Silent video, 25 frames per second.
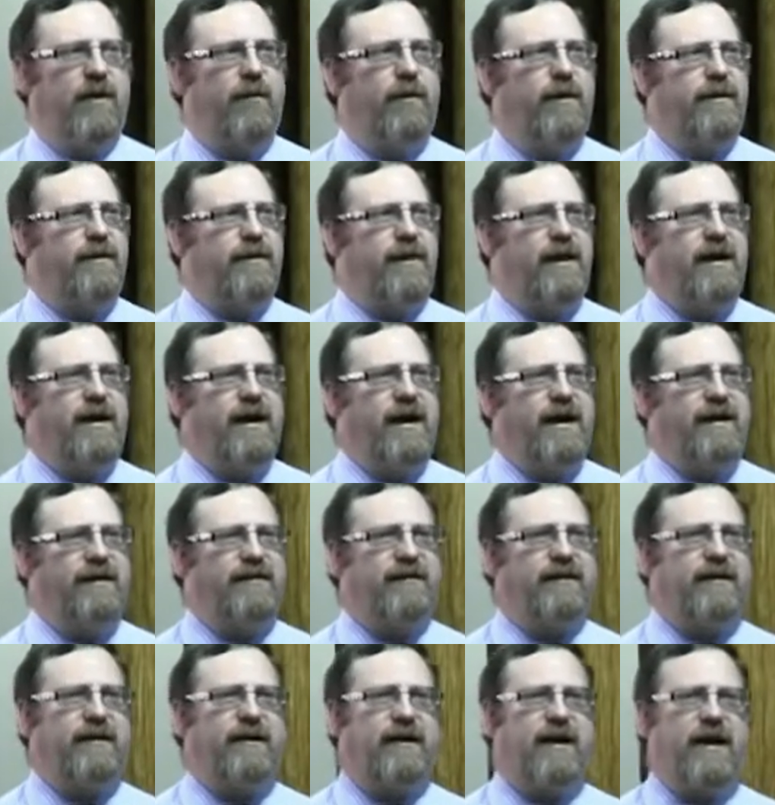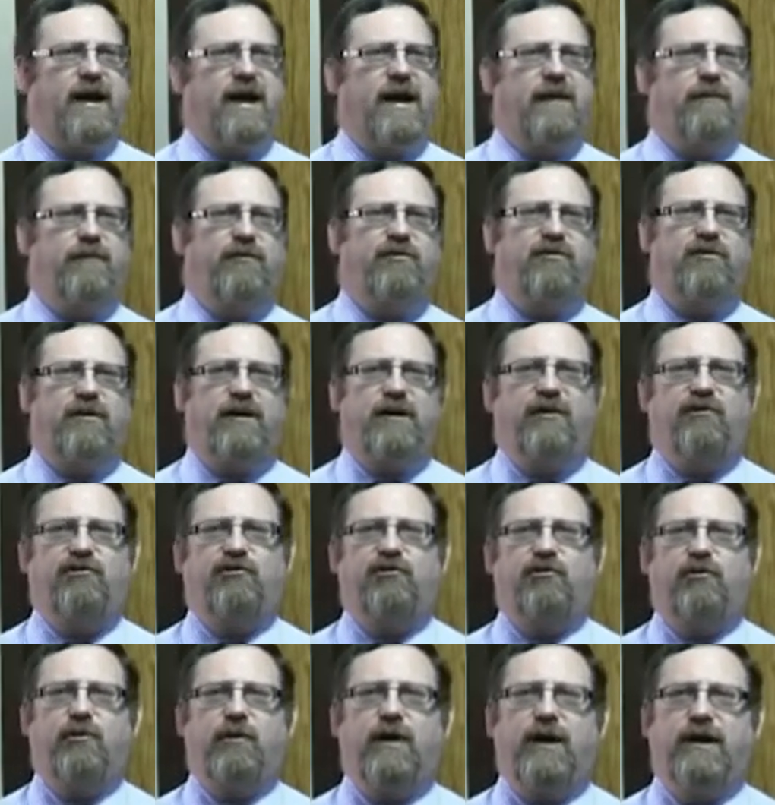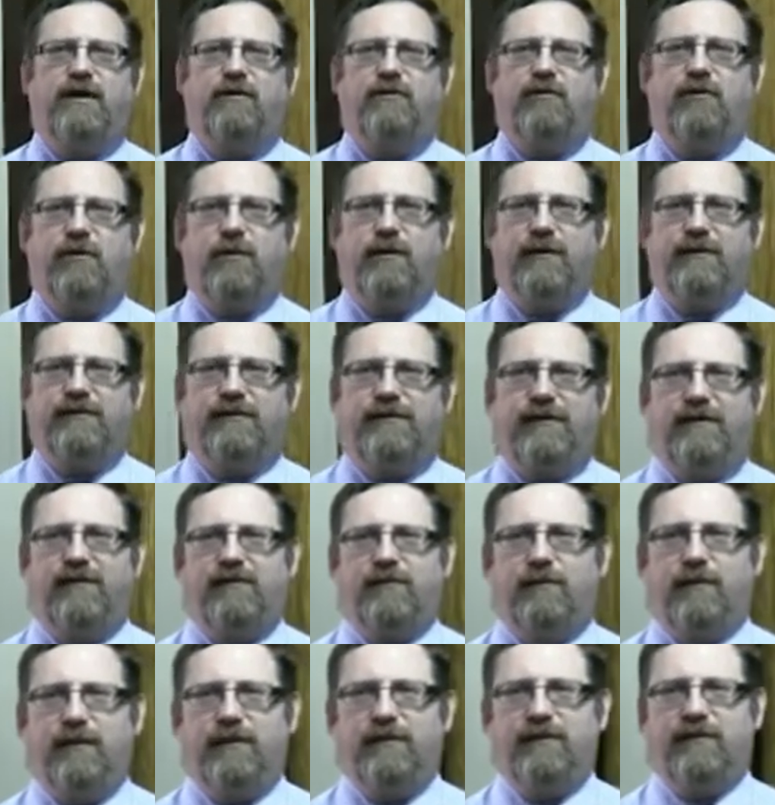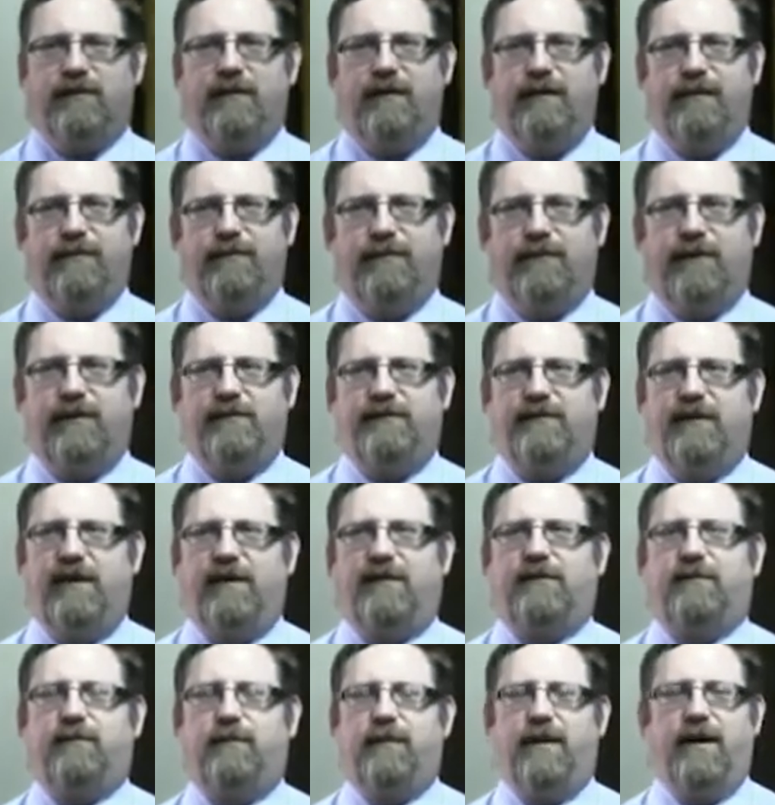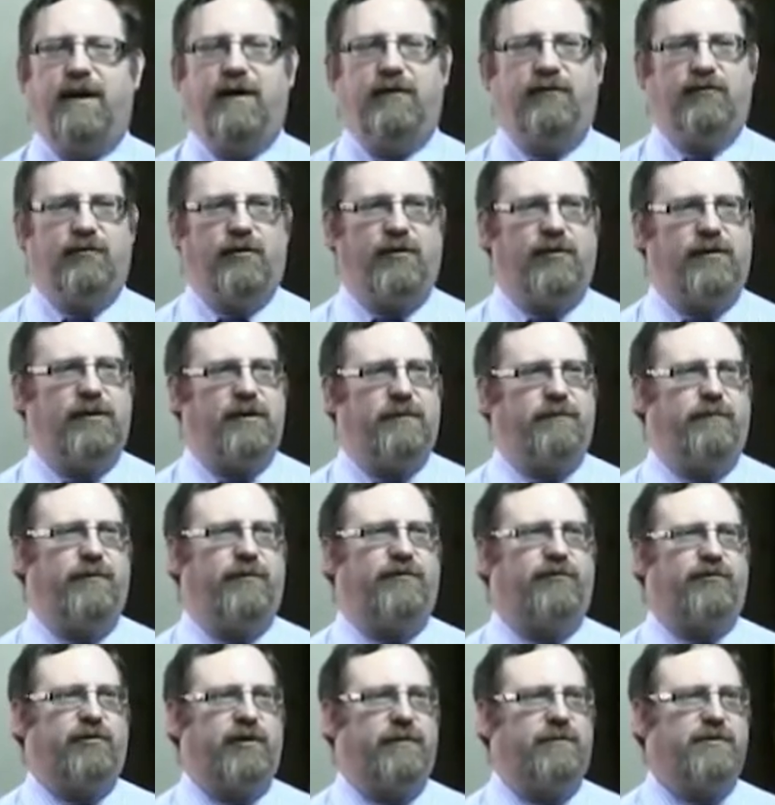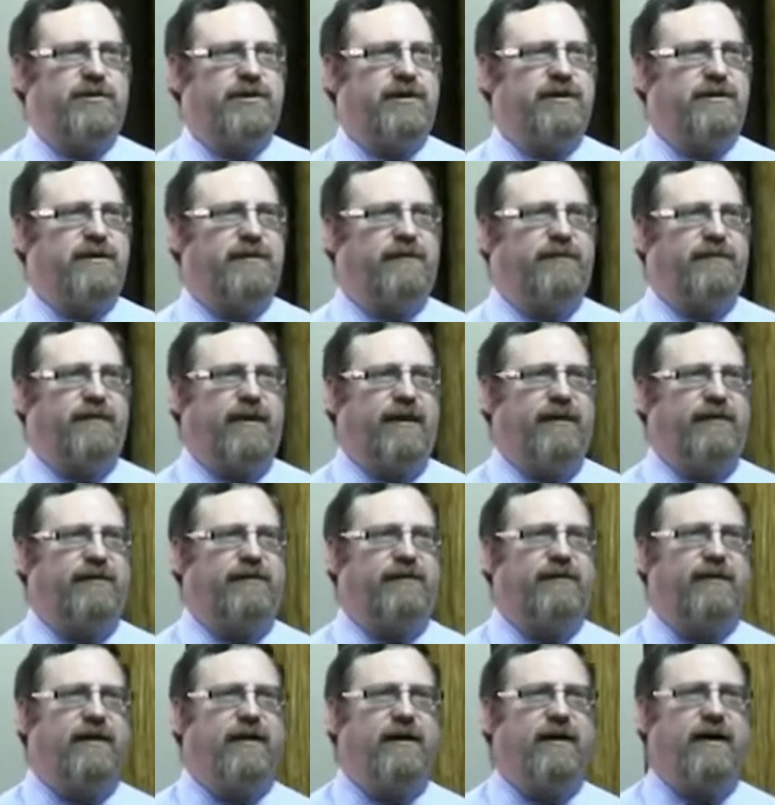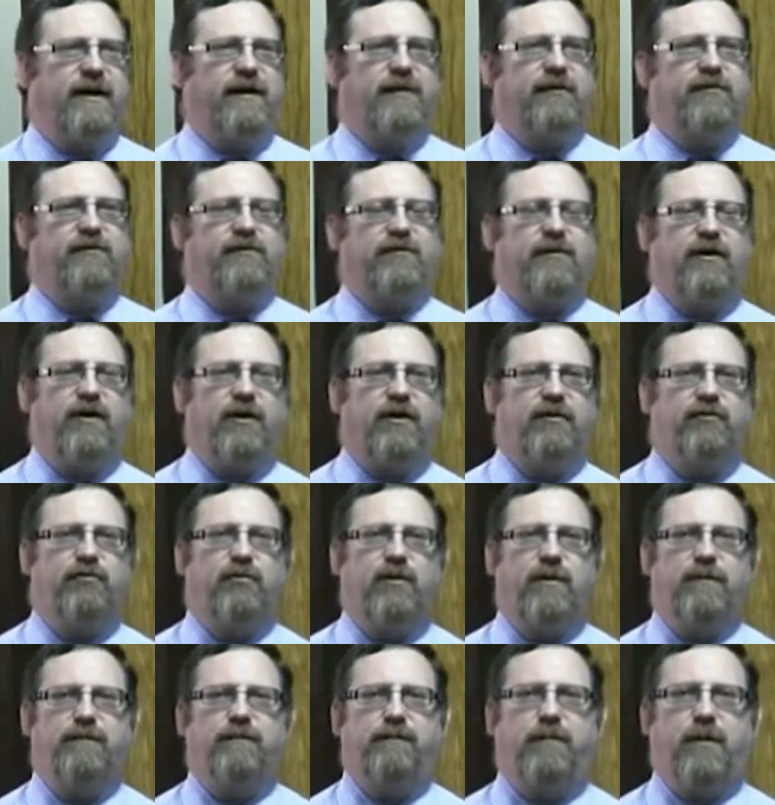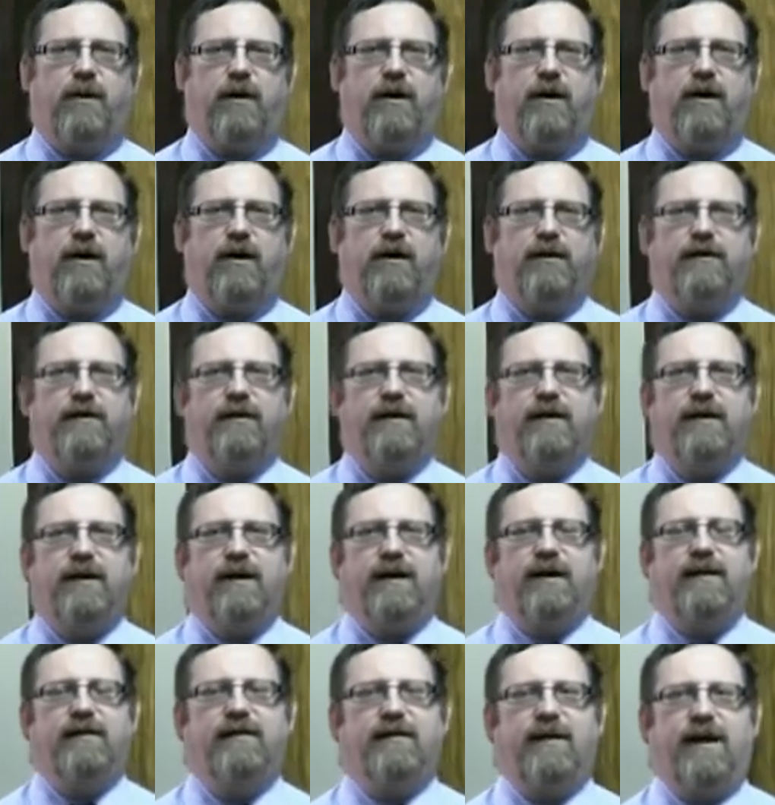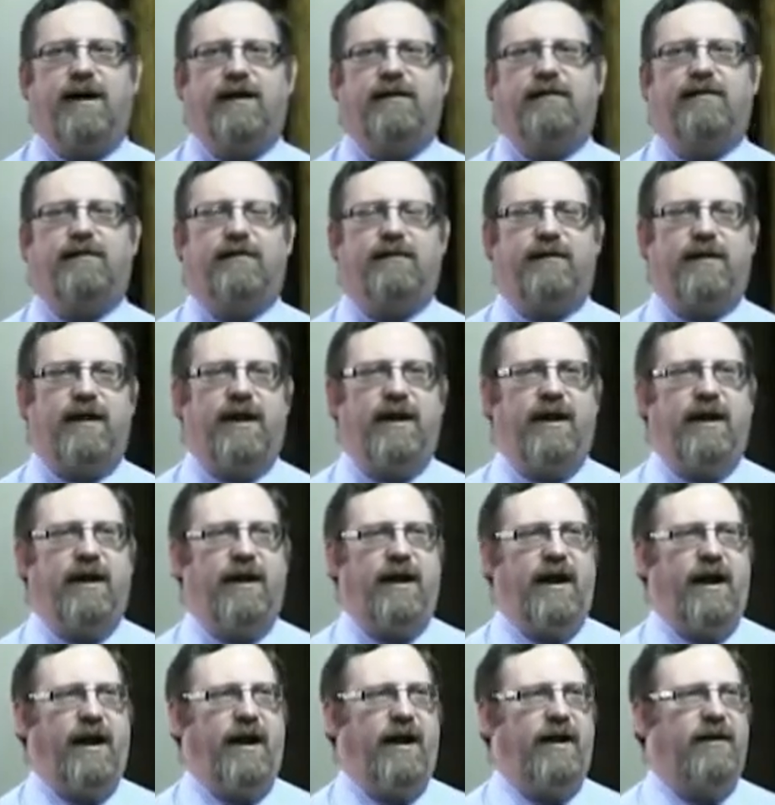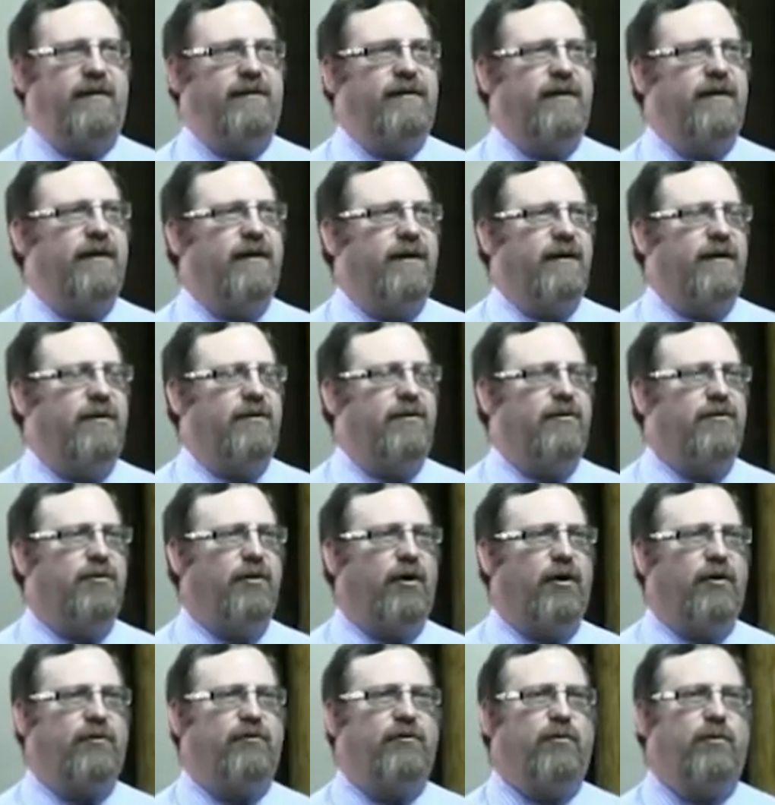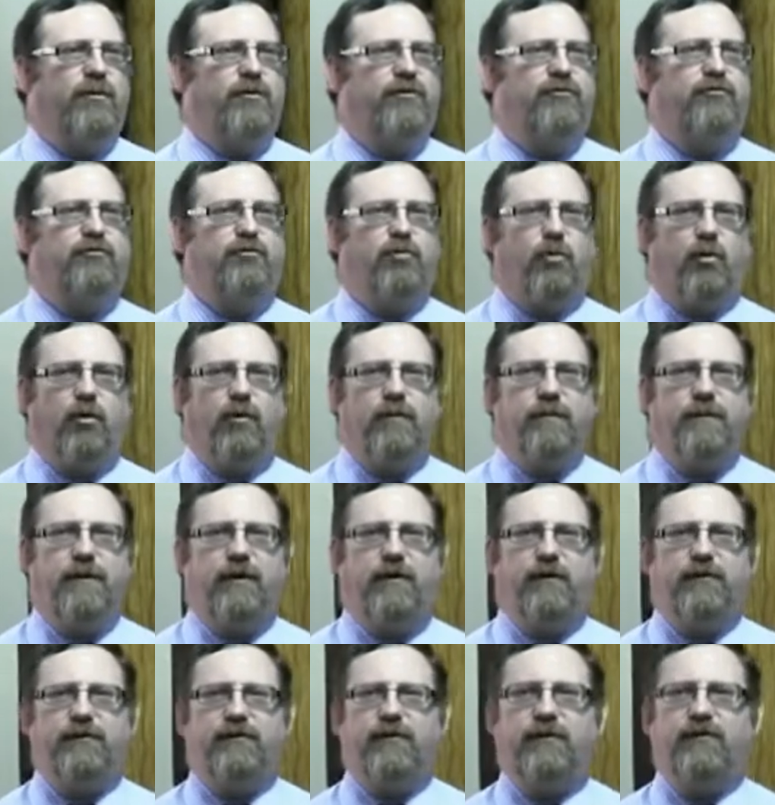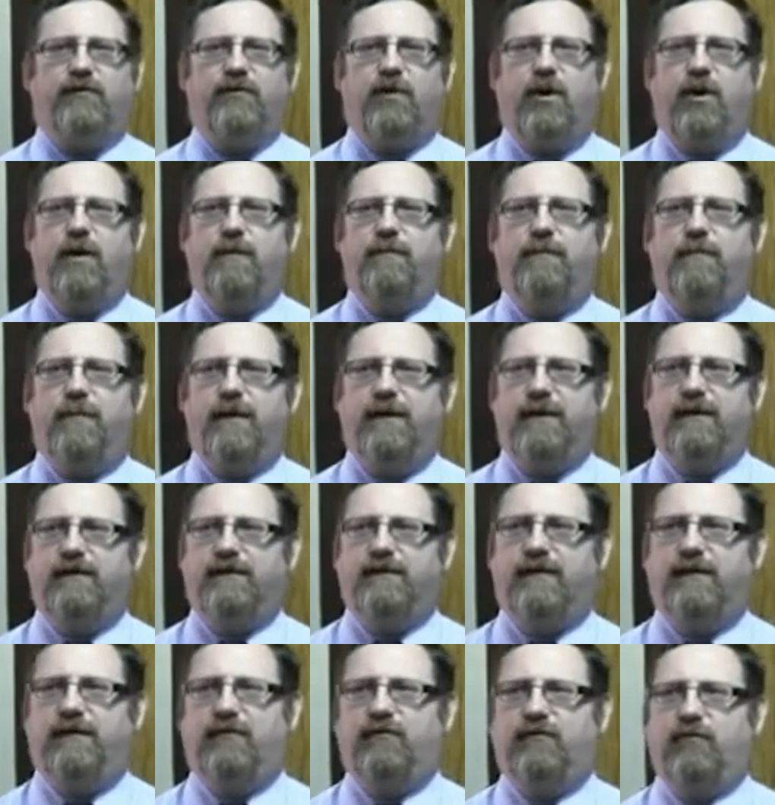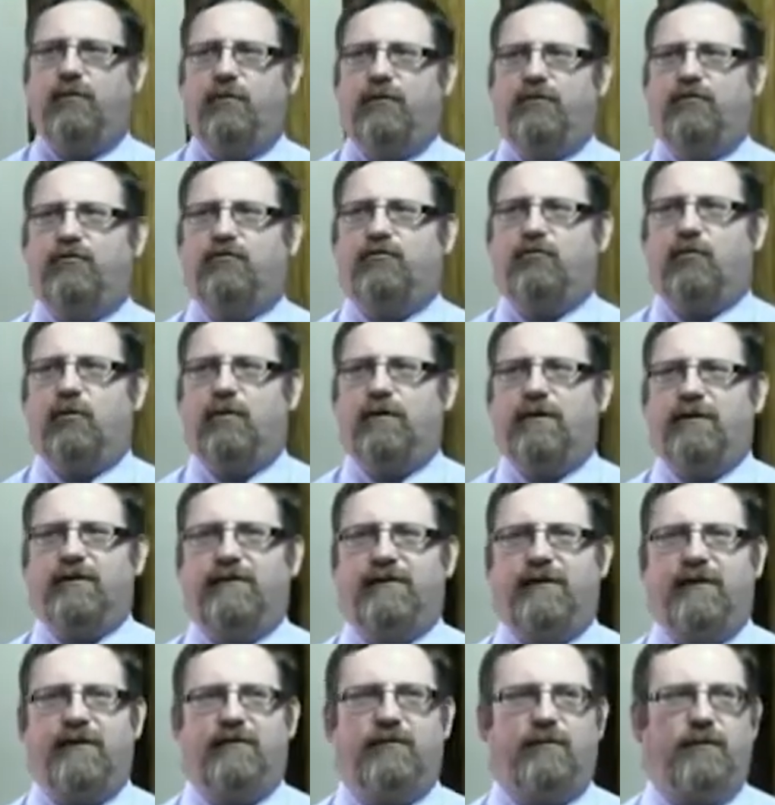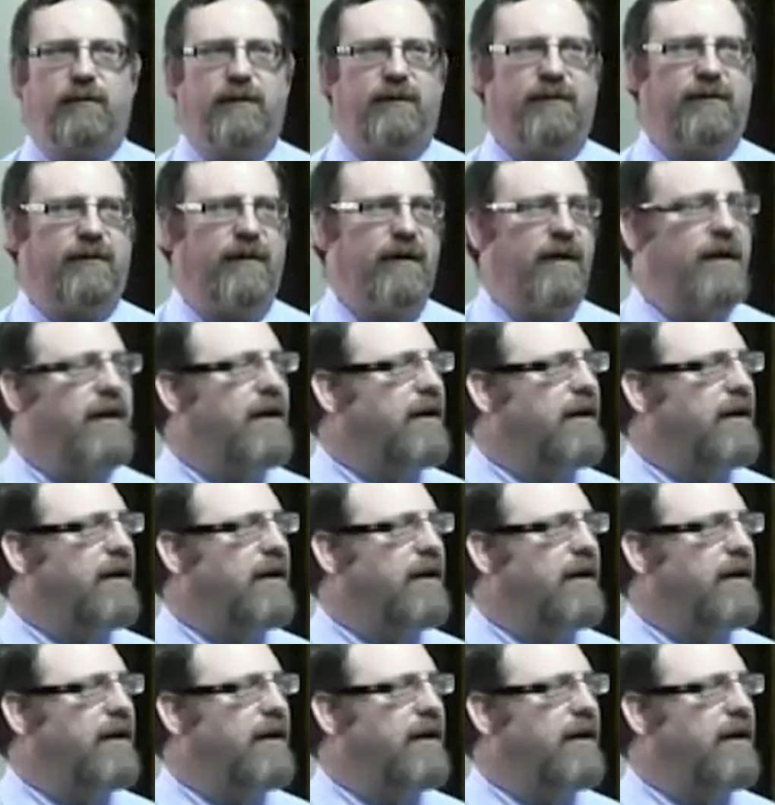And when they later came to issue a new assessment, the taxpayer took the prescription defense, and SARS were barred in that they had not withdrawn because there's no ability to withdraw an assessment.